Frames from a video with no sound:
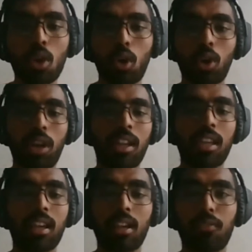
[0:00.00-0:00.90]
or any
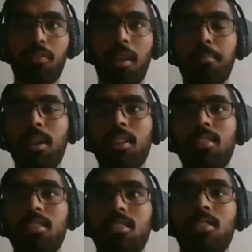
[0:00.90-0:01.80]
kind of embedded
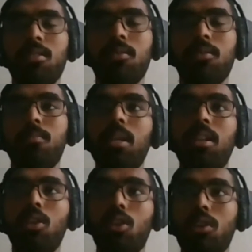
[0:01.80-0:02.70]
system,
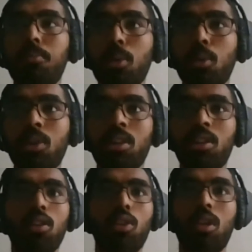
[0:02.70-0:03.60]
be it your
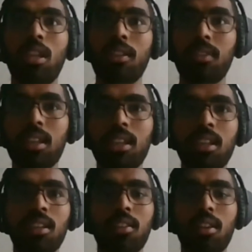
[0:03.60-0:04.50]
computer, your
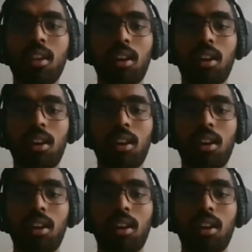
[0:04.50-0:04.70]
TV.